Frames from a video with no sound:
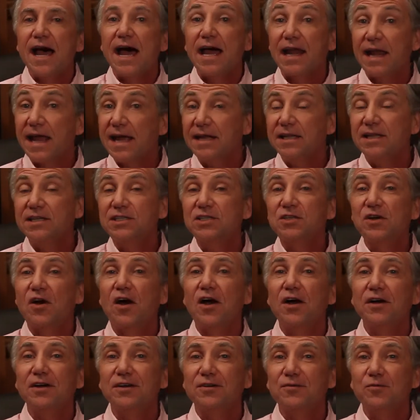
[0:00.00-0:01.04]
I'd like to
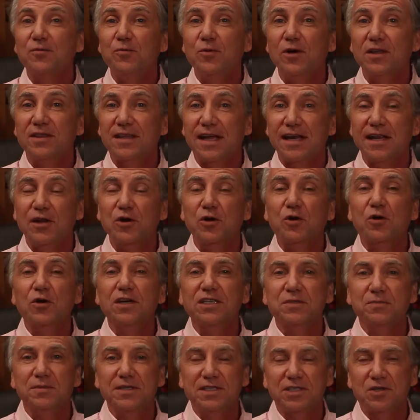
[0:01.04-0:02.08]
start with a little
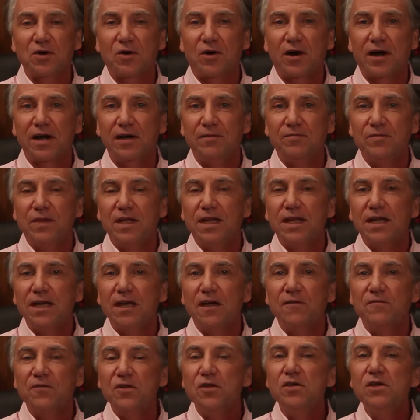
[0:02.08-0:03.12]
Christmas story.
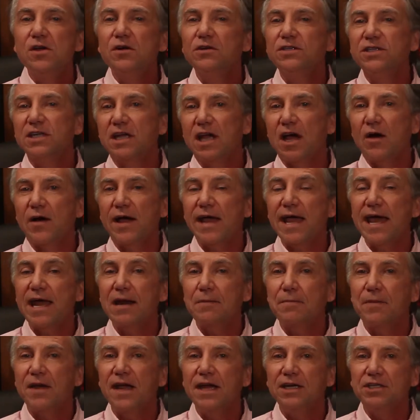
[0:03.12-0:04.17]
A few years ago, I
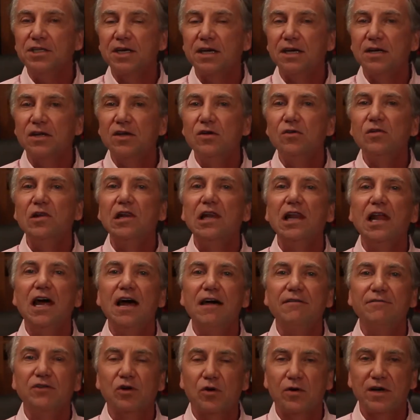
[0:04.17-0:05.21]
had a patient who
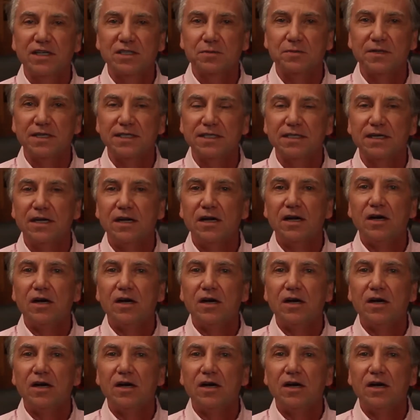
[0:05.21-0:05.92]
loved Christmas,